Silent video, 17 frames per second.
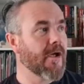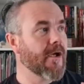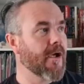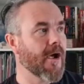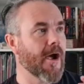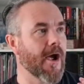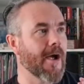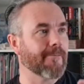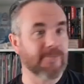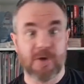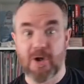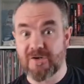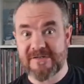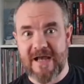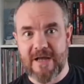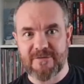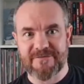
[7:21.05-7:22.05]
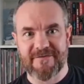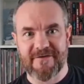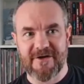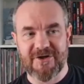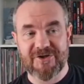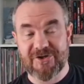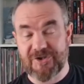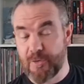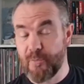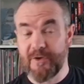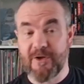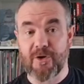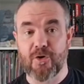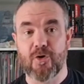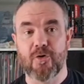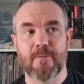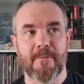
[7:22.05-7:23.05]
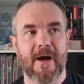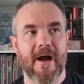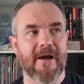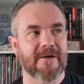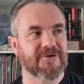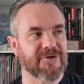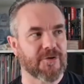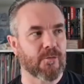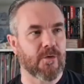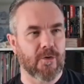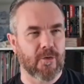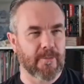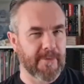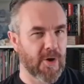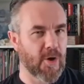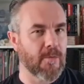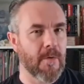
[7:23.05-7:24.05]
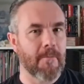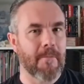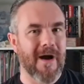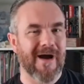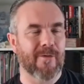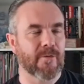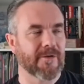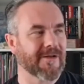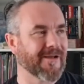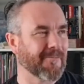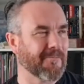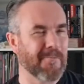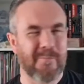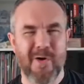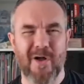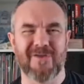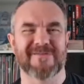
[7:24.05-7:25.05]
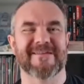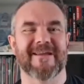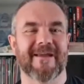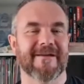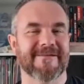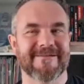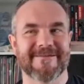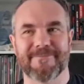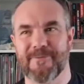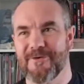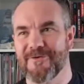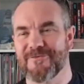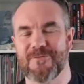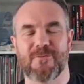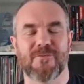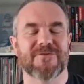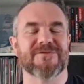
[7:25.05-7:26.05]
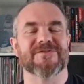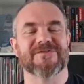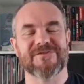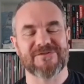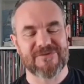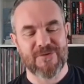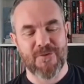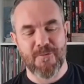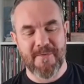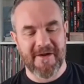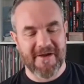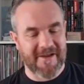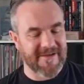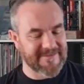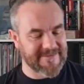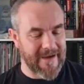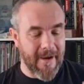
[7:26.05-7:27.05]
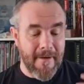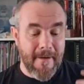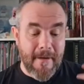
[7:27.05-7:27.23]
Um lockdown's finished, so we can come back. So we're going to be coming back with like Poltergeist, because we wanted to do a big hitter.